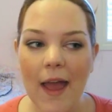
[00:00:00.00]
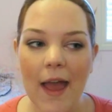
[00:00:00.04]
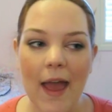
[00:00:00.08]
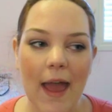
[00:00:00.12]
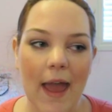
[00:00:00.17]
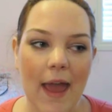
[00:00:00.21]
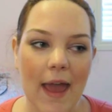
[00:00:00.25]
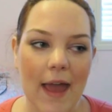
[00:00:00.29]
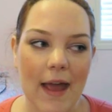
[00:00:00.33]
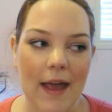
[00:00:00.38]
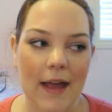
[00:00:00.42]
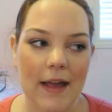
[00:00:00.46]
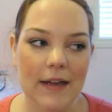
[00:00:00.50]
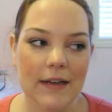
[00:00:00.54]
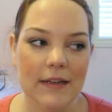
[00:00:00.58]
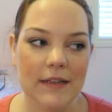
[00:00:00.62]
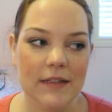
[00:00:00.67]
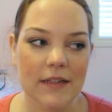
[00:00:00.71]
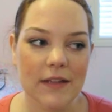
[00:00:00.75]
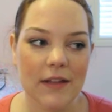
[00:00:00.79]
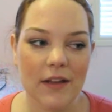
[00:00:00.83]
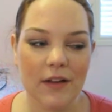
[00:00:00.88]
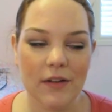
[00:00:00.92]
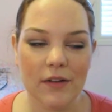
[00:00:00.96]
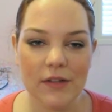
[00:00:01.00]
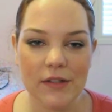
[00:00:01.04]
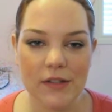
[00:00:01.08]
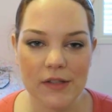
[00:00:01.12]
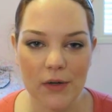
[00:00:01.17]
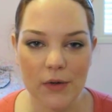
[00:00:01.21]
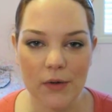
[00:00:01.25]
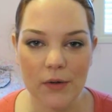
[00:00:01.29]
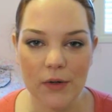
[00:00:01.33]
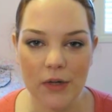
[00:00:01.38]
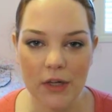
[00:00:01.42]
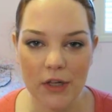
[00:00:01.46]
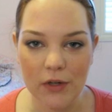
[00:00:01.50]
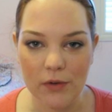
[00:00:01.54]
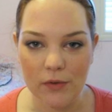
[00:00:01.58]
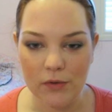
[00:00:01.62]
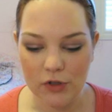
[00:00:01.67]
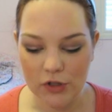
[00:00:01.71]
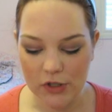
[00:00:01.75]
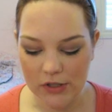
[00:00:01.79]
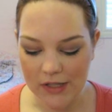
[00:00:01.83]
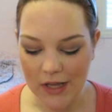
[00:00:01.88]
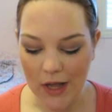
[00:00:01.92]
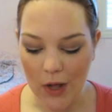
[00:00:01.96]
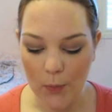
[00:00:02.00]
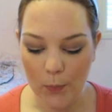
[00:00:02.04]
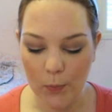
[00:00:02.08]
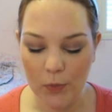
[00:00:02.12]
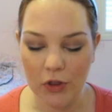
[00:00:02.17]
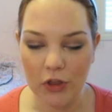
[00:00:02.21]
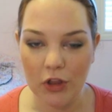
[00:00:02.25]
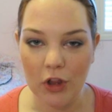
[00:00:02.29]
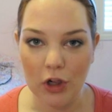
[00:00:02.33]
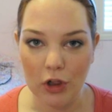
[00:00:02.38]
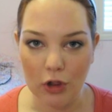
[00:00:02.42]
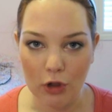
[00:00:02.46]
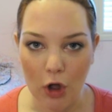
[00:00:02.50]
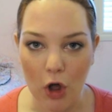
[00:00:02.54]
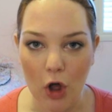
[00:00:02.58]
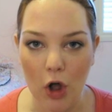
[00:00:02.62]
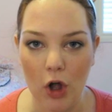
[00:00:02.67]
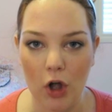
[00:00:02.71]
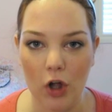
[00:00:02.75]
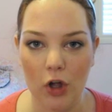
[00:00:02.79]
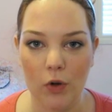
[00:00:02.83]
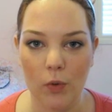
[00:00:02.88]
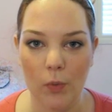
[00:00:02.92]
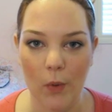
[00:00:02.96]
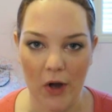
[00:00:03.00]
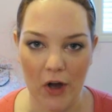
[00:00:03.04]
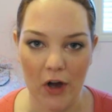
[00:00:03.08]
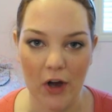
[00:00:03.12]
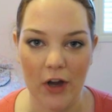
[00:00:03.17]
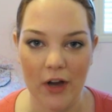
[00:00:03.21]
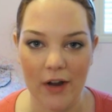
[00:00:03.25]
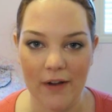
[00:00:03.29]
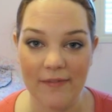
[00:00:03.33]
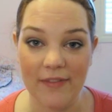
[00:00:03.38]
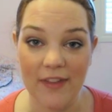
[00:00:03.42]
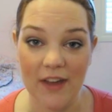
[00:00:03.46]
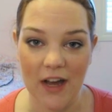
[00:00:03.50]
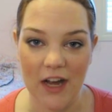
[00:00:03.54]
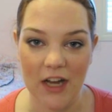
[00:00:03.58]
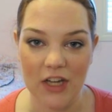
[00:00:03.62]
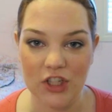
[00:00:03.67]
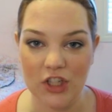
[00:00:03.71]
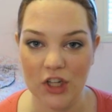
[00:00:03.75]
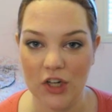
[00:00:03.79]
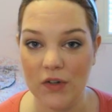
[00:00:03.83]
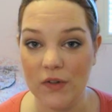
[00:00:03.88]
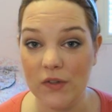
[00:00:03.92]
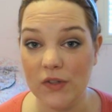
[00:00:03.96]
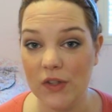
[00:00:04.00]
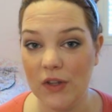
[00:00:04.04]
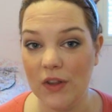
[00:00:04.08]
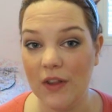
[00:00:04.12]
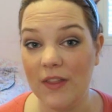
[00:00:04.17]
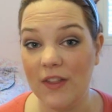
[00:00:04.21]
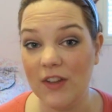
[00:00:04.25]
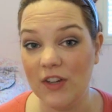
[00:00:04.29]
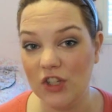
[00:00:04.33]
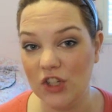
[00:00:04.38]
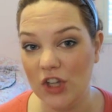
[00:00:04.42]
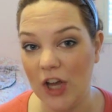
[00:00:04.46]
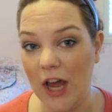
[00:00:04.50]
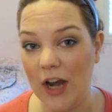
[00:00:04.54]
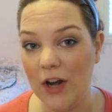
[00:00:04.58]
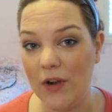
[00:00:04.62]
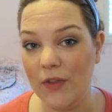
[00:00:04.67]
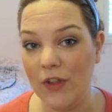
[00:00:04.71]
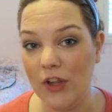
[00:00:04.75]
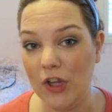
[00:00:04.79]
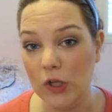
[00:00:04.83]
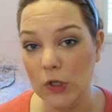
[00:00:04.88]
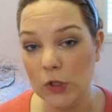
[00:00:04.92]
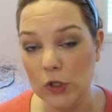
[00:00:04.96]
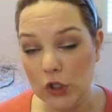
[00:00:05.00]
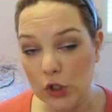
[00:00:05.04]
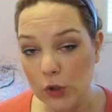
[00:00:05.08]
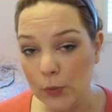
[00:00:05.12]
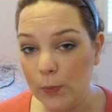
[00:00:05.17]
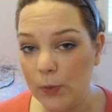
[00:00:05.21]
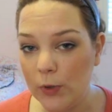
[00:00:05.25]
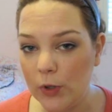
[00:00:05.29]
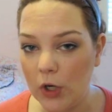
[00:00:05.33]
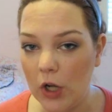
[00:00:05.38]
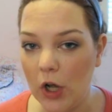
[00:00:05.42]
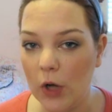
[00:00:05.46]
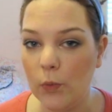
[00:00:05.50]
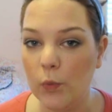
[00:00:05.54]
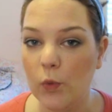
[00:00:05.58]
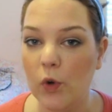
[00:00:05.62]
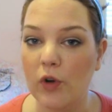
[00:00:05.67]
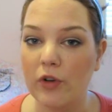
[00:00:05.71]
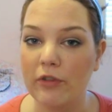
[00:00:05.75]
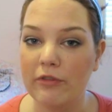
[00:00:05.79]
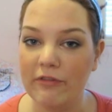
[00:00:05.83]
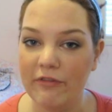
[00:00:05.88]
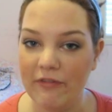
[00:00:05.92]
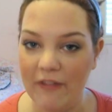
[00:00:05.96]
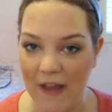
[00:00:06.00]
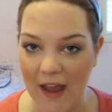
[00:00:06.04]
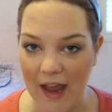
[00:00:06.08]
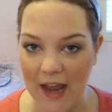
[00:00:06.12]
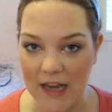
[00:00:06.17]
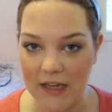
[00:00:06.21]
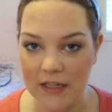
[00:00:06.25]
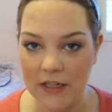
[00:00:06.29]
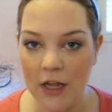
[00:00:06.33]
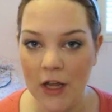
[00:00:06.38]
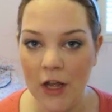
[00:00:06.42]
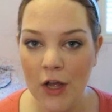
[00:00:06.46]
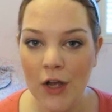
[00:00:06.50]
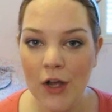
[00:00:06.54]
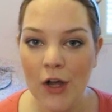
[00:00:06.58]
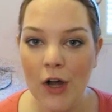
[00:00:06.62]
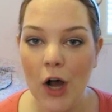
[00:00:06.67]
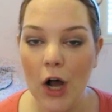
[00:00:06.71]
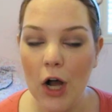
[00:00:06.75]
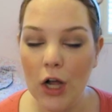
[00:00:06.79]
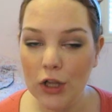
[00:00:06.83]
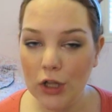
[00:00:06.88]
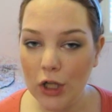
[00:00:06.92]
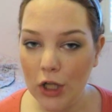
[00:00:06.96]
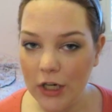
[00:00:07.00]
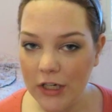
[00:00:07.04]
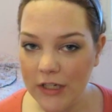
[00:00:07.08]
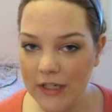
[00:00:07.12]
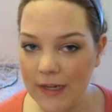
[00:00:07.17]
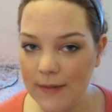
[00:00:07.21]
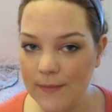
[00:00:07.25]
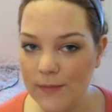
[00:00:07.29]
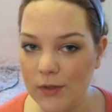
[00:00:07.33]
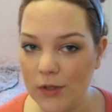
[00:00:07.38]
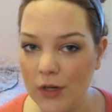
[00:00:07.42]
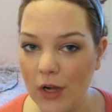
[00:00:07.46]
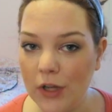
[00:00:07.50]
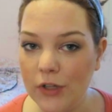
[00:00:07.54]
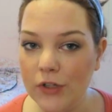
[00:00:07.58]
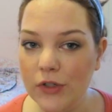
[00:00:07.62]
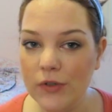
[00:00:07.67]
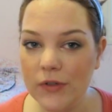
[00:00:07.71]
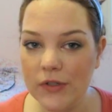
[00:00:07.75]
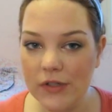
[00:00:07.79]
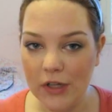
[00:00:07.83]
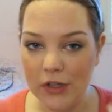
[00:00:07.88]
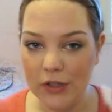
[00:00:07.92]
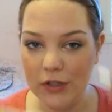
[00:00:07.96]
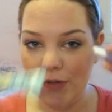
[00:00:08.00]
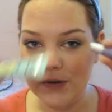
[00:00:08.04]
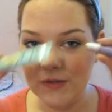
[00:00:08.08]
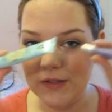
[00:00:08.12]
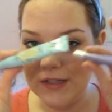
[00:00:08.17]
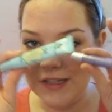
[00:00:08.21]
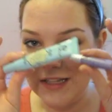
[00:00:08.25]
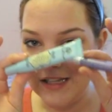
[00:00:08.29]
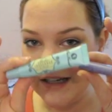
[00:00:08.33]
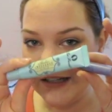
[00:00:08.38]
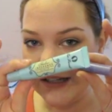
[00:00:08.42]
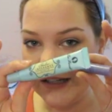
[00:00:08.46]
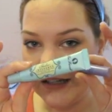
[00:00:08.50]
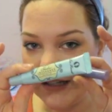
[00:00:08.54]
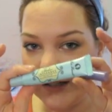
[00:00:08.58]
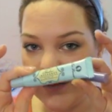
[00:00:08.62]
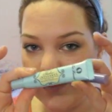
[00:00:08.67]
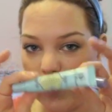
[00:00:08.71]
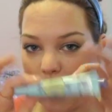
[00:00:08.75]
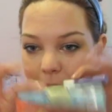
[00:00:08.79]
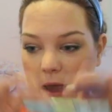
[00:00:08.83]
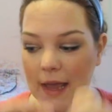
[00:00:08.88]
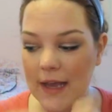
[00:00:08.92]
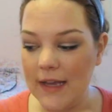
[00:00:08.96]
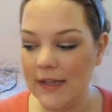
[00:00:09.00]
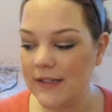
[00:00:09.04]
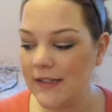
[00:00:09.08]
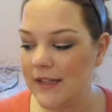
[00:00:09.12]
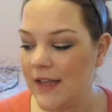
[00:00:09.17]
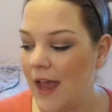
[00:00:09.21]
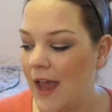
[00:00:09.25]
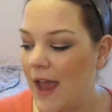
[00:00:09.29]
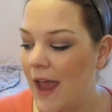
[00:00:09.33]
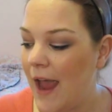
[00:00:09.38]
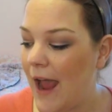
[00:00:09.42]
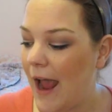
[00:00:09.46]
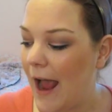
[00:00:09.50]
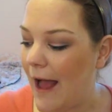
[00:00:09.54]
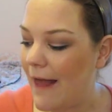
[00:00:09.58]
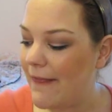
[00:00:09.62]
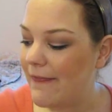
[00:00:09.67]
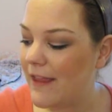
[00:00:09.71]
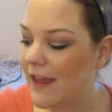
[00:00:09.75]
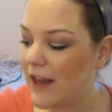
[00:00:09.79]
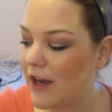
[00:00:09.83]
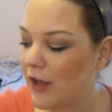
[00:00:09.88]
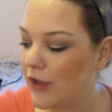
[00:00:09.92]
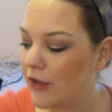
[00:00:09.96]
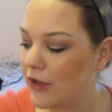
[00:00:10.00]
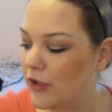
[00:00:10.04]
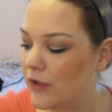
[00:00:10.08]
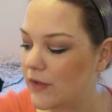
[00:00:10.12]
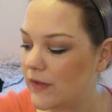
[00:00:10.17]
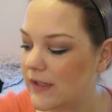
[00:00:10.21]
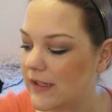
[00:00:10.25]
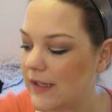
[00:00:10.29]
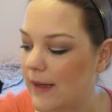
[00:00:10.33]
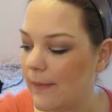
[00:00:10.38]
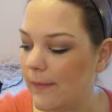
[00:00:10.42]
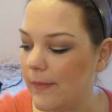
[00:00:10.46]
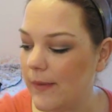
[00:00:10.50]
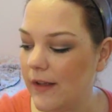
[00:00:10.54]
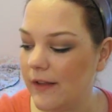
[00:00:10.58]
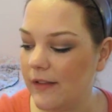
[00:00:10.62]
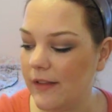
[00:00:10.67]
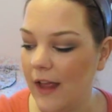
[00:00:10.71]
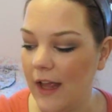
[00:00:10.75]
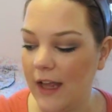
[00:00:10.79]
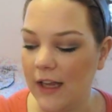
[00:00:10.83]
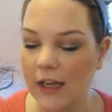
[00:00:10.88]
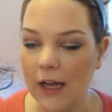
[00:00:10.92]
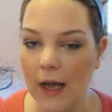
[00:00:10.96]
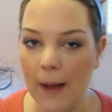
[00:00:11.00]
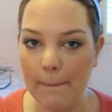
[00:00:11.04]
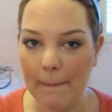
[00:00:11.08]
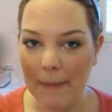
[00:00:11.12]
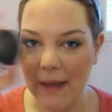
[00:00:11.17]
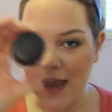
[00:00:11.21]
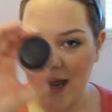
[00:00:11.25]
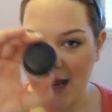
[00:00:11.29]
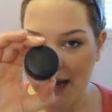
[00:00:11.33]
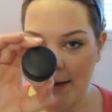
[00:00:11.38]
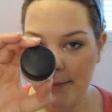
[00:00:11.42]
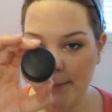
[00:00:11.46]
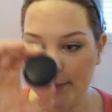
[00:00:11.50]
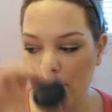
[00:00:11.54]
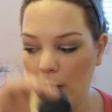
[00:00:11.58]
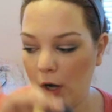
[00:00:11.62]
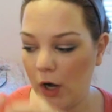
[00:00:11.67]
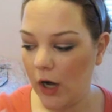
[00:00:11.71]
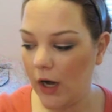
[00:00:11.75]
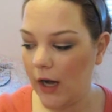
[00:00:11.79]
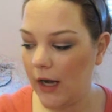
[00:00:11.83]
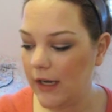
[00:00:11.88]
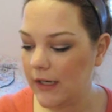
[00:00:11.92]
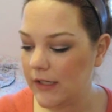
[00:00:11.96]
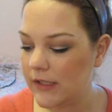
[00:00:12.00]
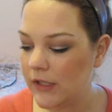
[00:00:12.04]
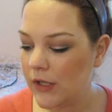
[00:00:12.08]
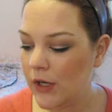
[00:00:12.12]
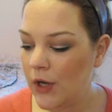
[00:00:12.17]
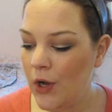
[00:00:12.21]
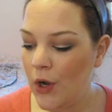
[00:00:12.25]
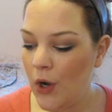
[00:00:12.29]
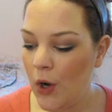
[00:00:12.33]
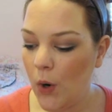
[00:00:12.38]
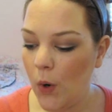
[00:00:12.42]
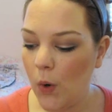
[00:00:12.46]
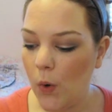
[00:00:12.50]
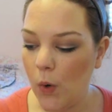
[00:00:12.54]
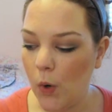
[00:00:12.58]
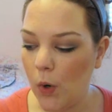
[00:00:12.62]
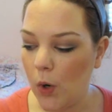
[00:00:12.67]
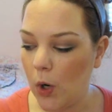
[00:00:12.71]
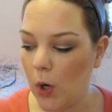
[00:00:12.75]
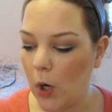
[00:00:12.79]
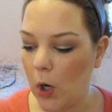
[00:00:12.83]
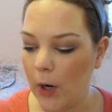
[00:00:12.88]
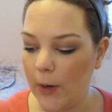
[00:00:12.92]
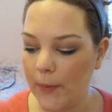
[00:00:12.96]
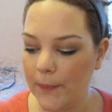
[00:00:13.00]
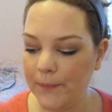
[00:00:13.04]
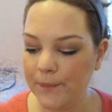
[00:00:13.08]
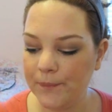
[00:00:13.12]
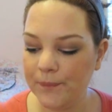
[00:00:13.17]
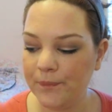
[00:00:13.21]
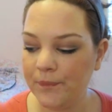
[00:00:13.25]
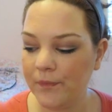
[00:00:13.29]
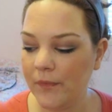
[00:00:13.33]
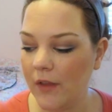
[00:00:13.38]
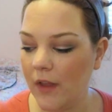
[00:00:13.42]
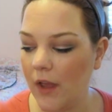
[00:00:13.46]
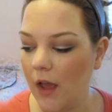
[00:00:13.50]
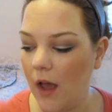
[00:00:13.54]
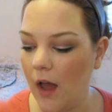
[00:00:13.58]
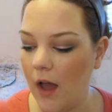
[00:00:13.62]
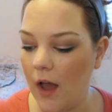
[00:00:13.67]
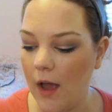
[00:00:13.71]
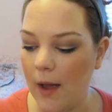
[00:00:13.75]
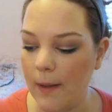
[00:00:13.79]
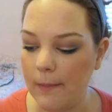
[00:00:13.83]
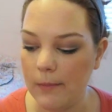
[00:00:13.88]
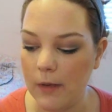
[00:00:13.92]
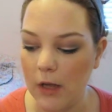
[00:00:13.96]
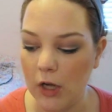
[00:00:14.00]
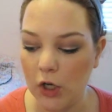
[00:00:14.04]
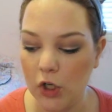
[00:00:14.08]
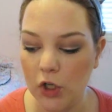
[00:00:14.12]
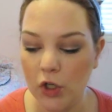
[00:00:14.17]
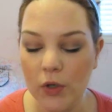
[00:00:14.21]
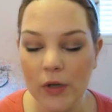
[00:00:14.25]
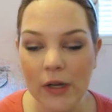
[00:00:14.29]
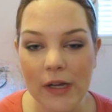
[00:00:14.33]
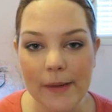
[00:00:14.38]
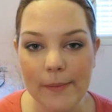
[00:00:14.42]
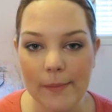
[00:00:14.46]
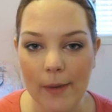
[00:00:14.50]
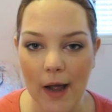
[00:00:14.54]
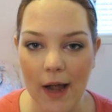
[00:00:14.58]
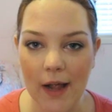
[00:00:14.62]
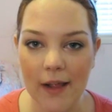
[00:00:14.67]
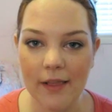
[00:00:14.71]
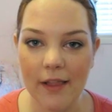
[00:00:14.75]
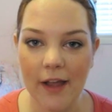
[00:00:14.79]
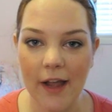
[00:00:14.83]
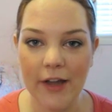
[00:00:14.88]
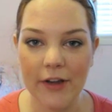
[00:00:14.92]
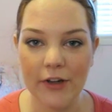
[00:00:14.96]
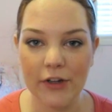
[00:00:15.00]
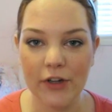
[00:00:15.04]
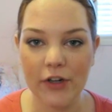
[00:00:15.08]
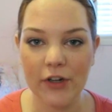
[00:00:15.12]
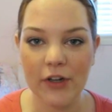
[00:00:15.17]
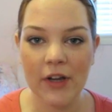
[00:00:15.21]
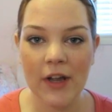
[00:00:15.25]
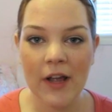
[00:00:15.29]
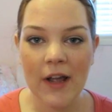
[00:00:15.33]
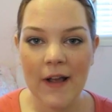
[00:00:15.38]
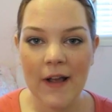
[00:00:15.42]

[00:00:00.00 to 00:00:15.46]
and they also, you know, just help with the long wearing of the eyeshadow so that the shadow that you do put on won't fade. A lot of times what I'll do is I'll use these as a base, and then I'll use something like a paint pot or a cream eyeliner.